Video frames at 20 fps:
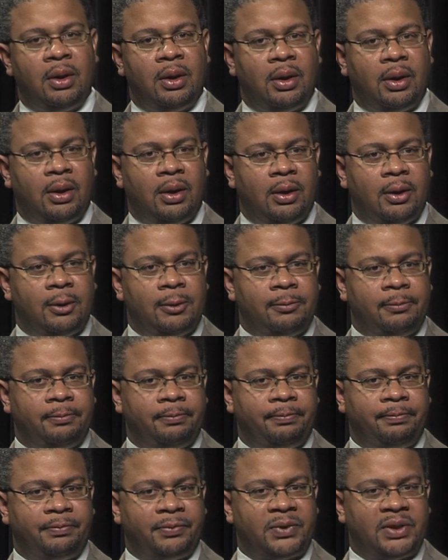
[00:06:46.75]
I
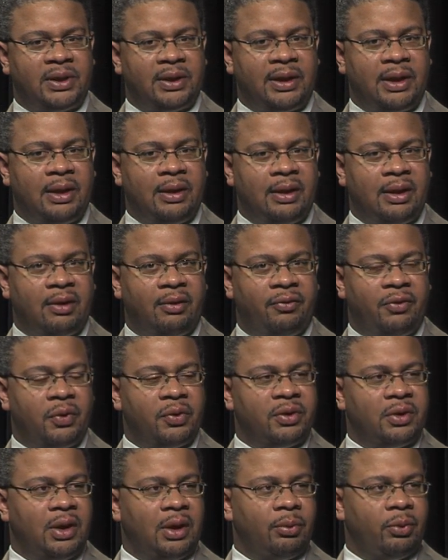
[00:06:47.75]
can't think of the
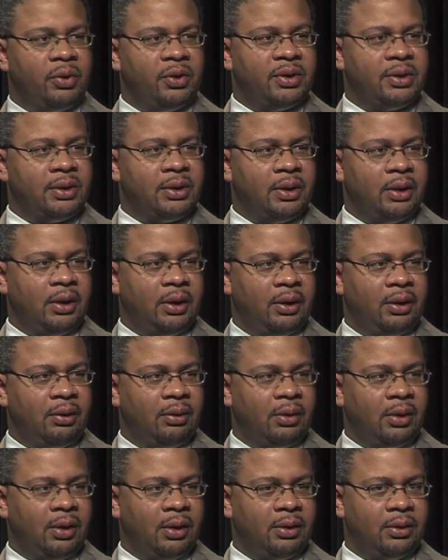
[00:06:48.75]
first neighboring city,
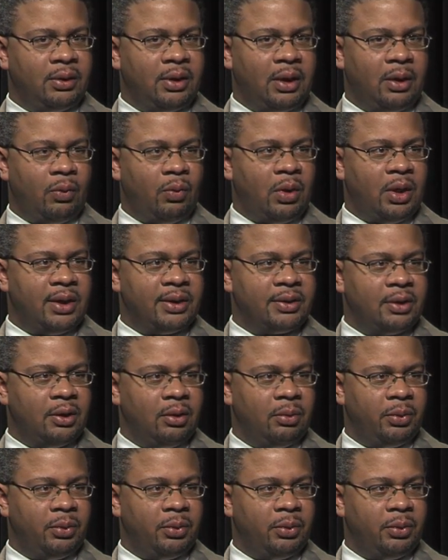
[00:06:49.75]
not Owasso,